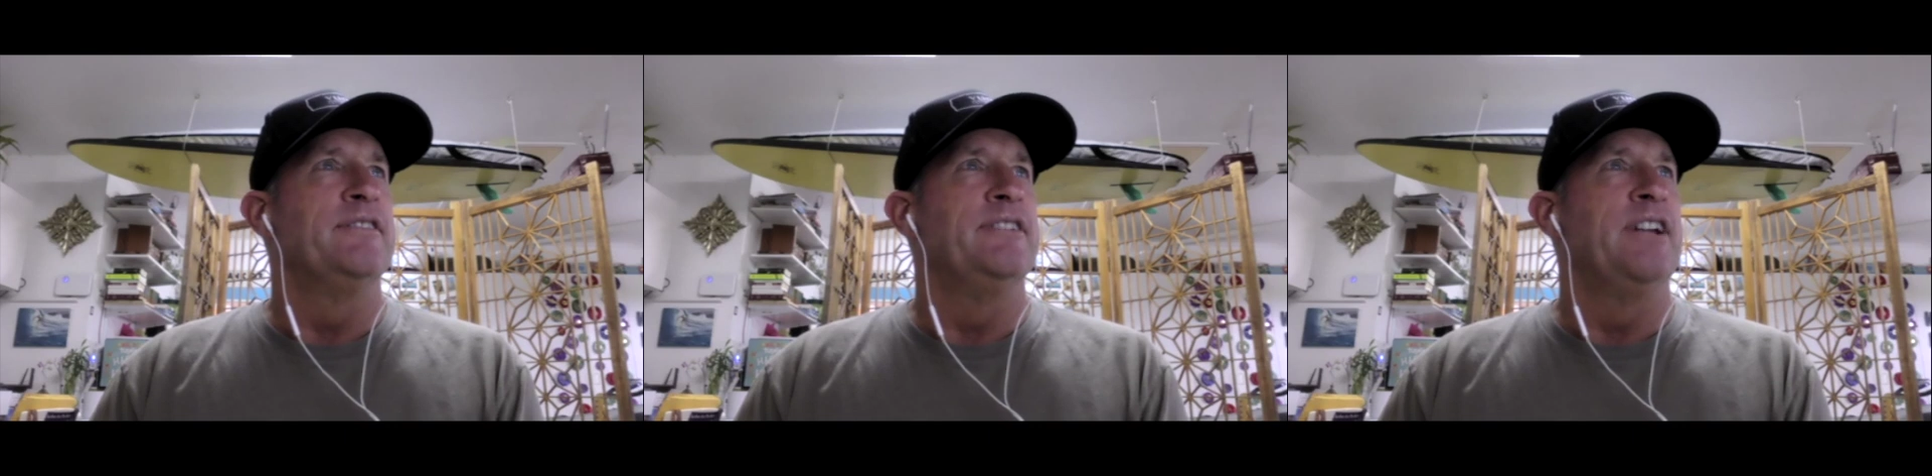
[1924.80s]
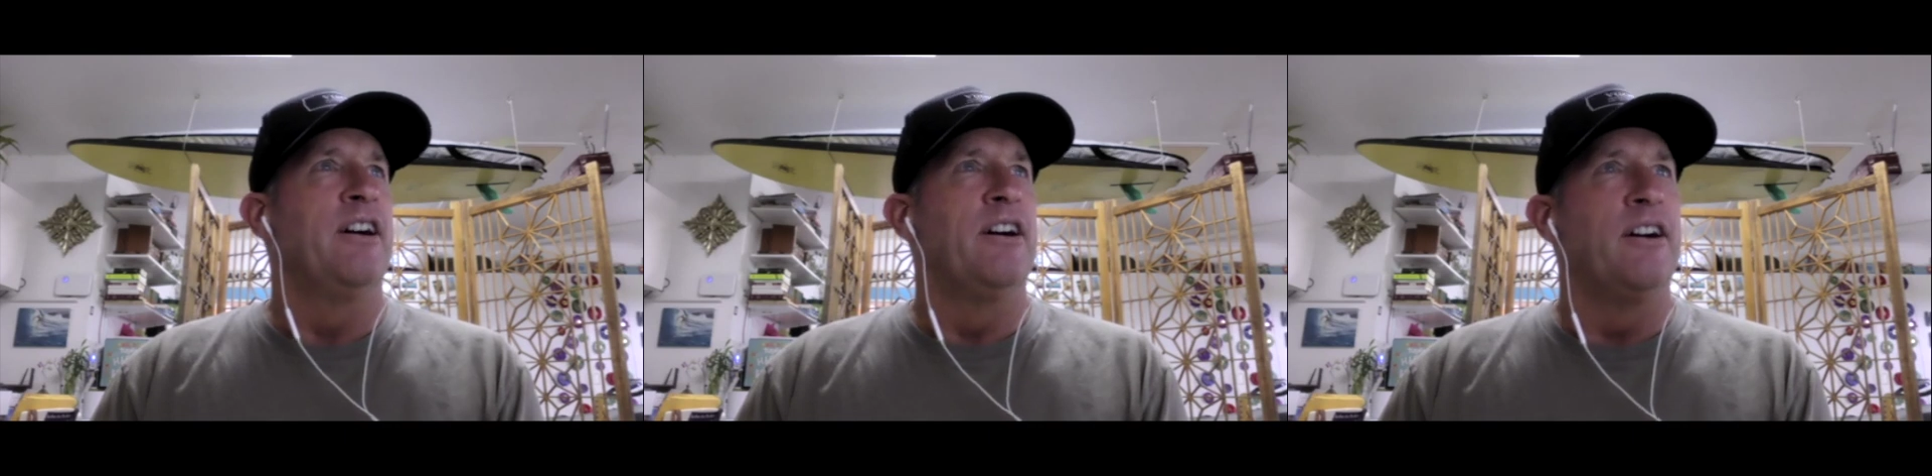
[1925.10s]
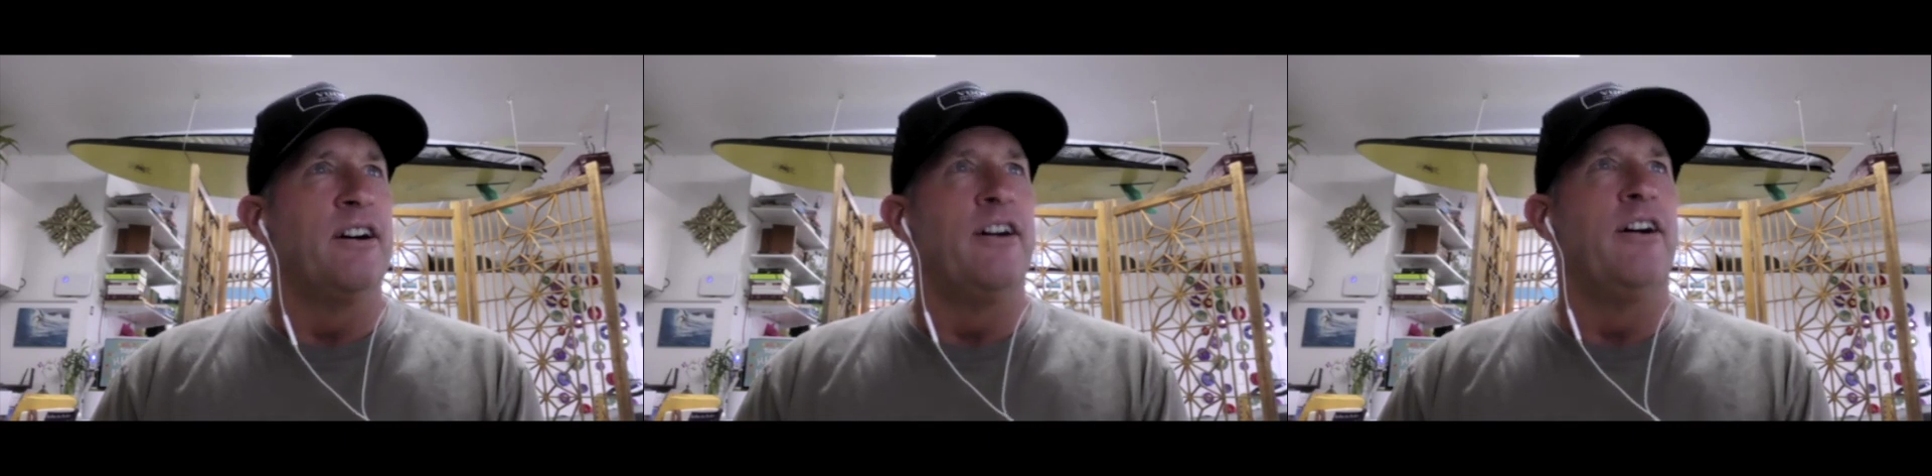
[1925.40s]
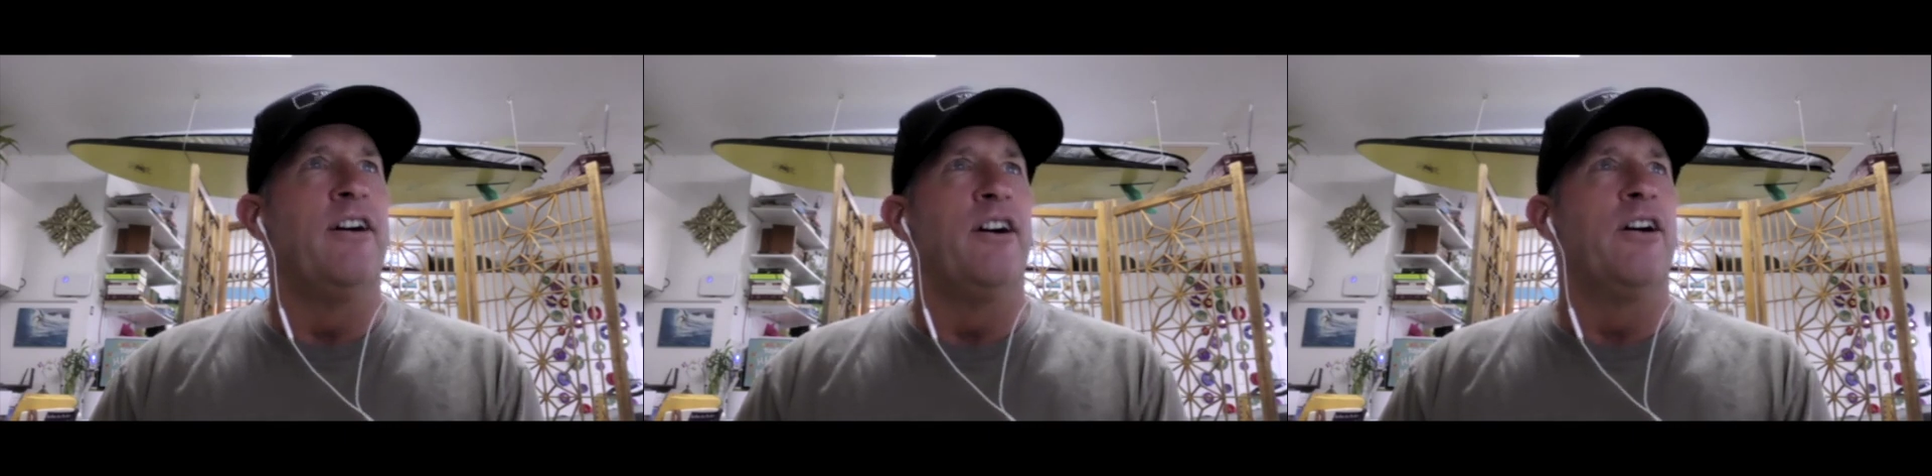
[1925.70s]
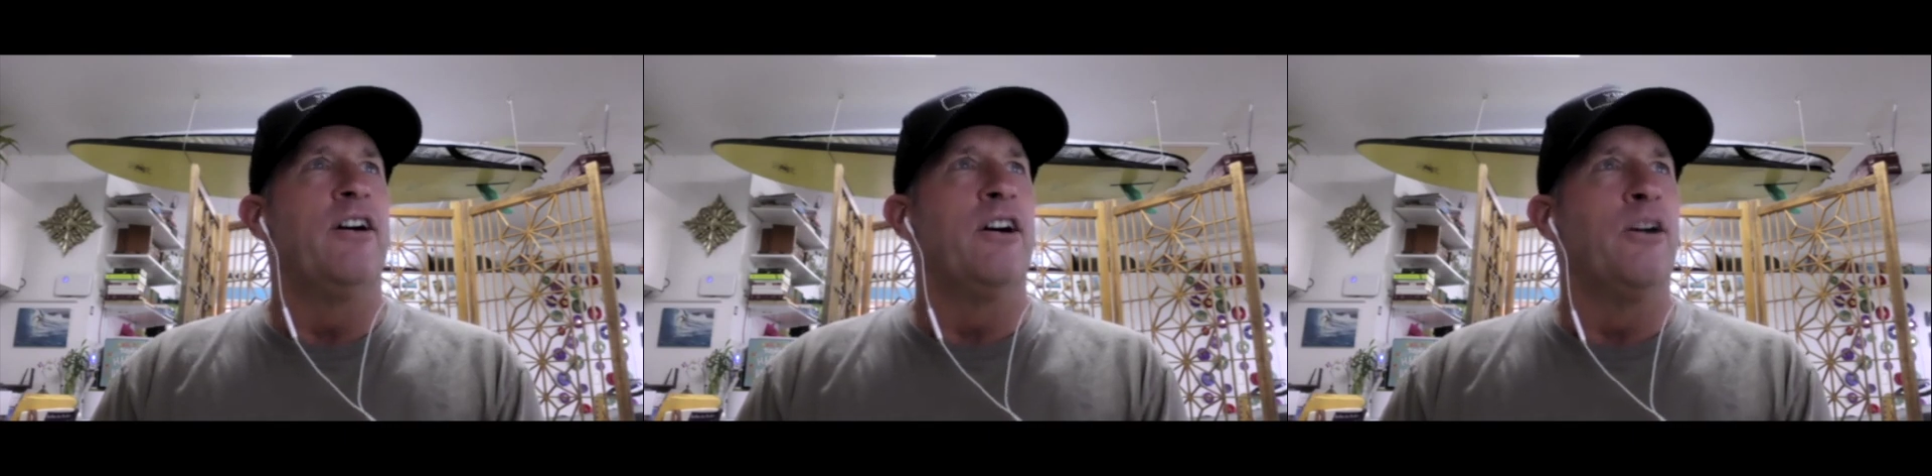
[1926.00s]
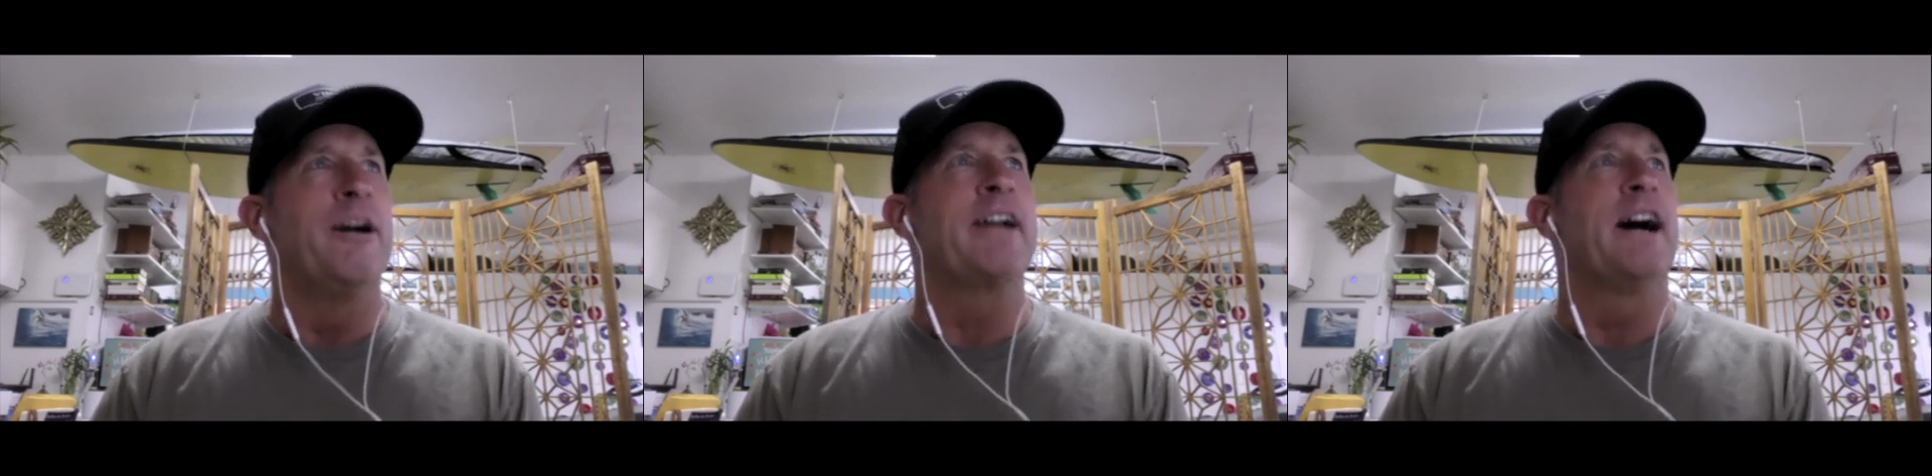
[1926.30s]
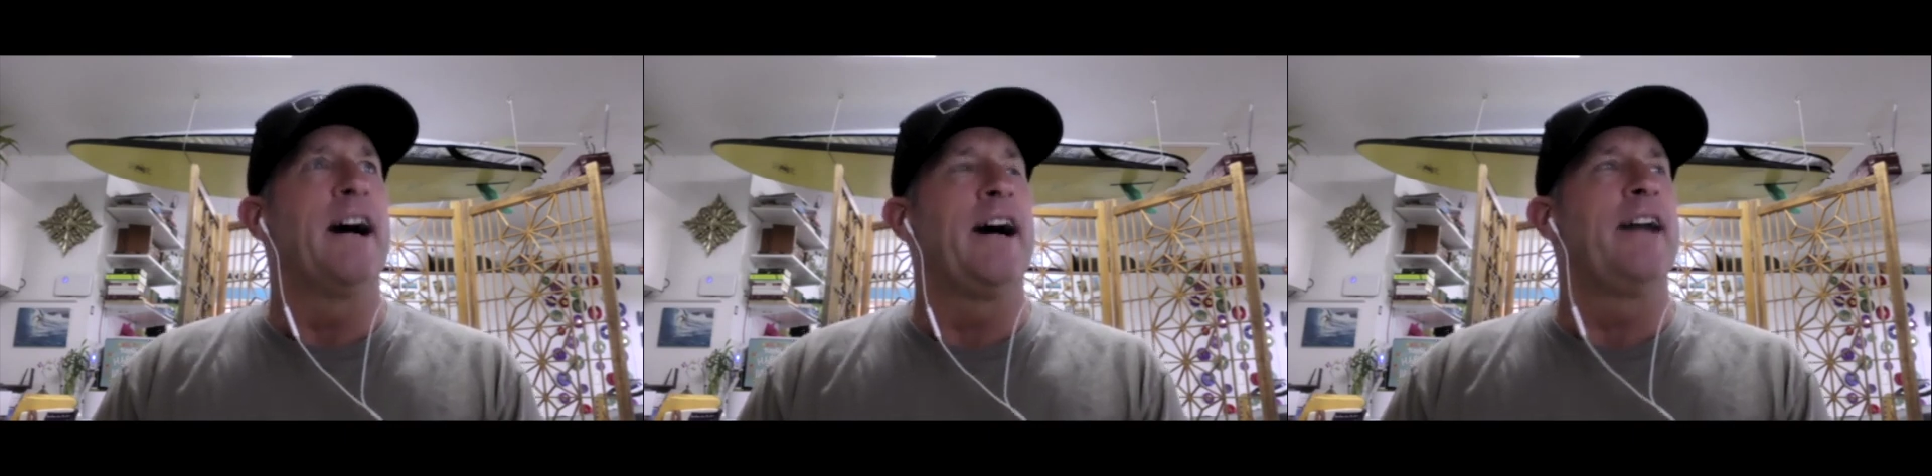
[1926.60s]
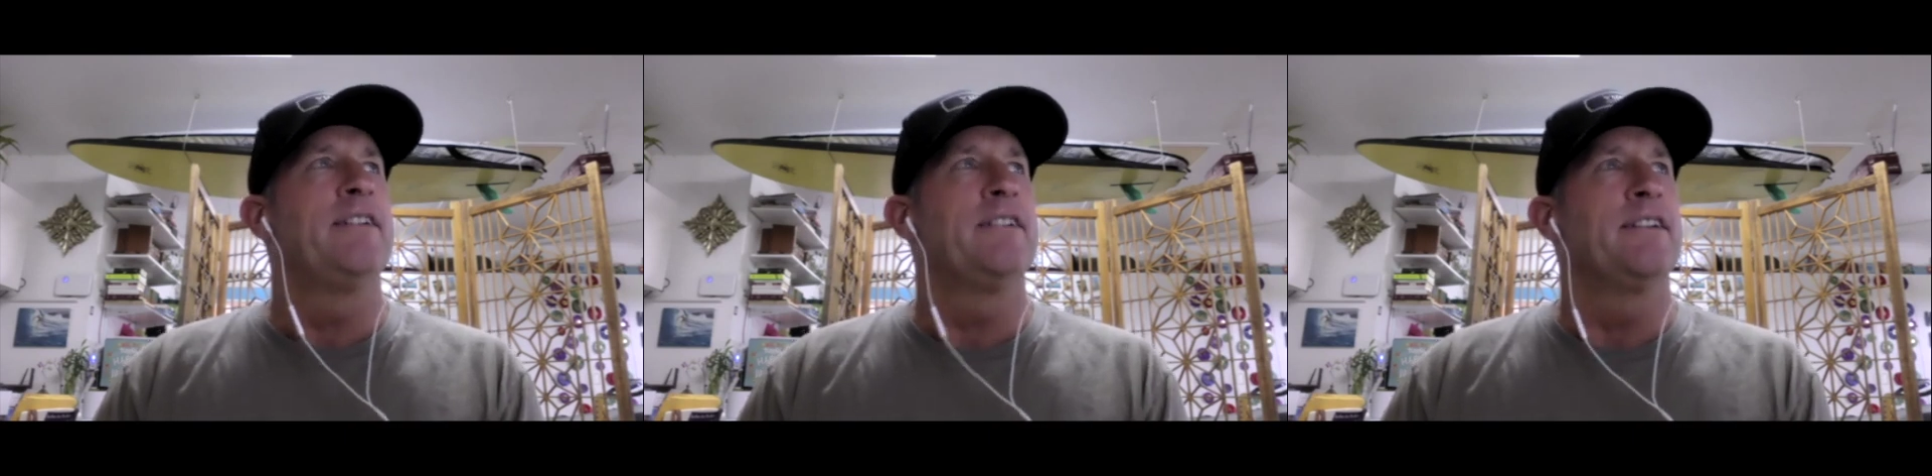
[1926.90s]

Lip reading: know, oh my God,